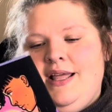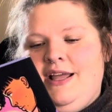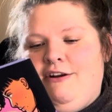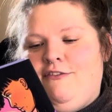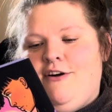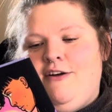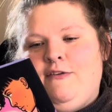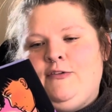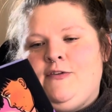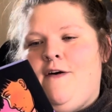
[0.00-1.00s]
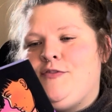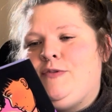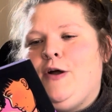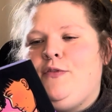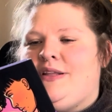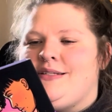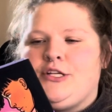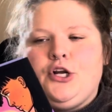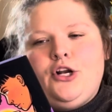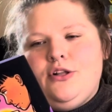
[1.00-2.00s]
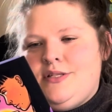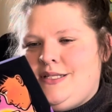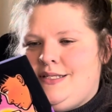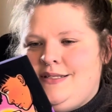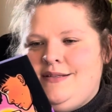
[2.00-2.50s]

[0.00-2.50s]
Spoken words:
It revolves around these girls